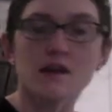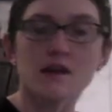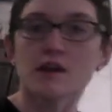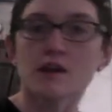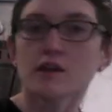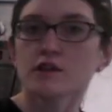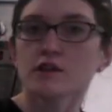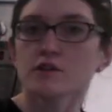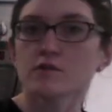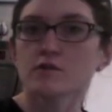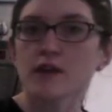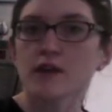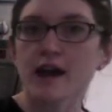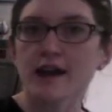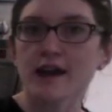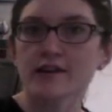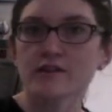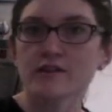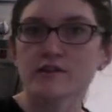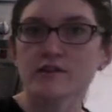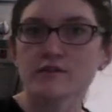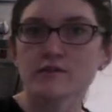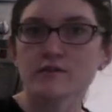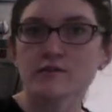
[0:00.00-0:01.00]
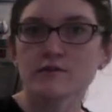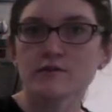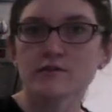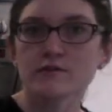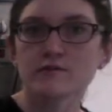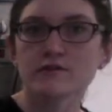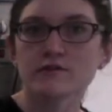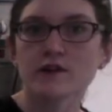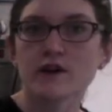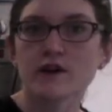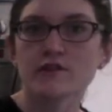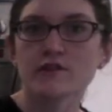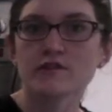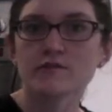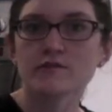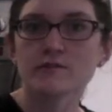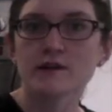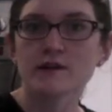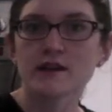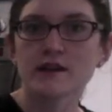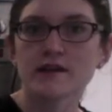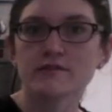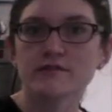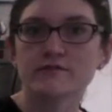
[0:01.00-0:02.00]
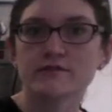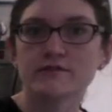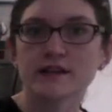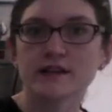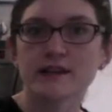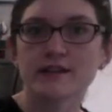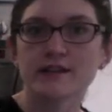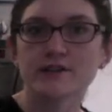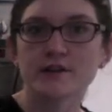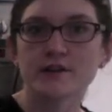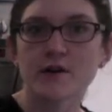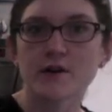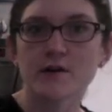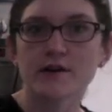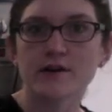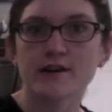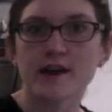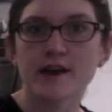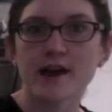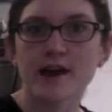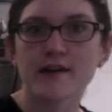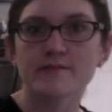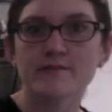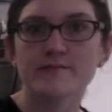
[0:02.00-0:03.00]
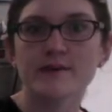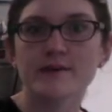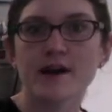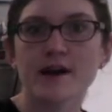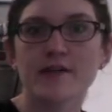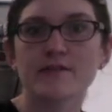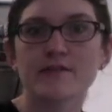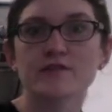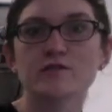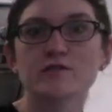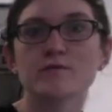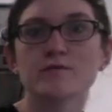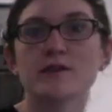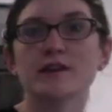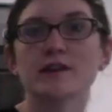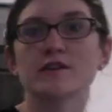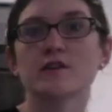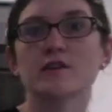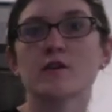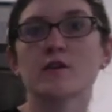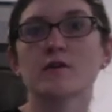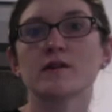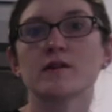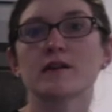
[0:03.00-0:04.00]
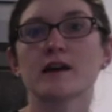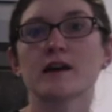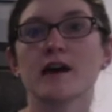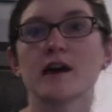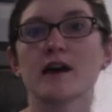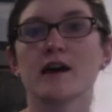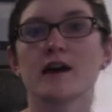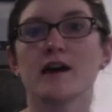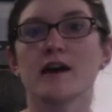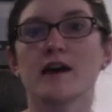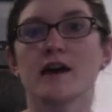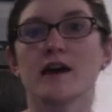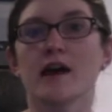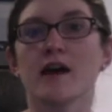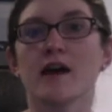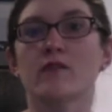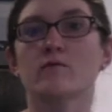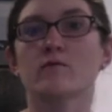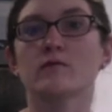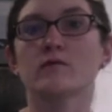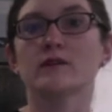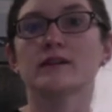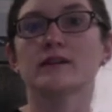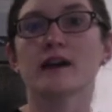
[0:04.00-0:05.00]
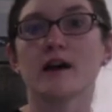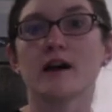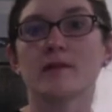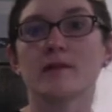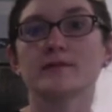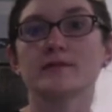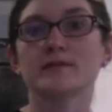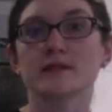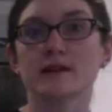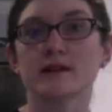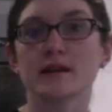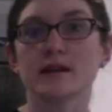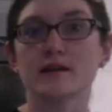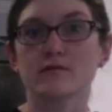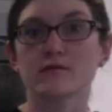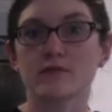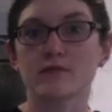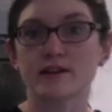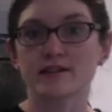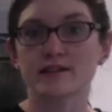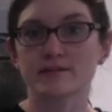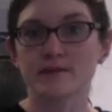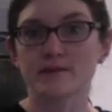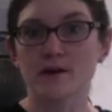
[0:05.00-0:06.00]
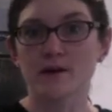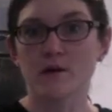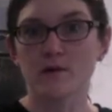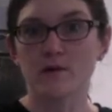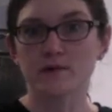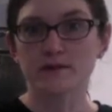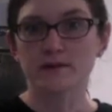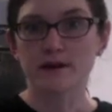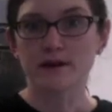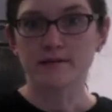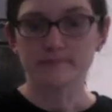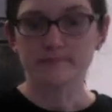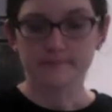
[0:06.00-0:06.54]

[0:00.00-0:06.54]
You can use unsweetened flaked coconut, but the sweetened coconut really helps the recipe hold up.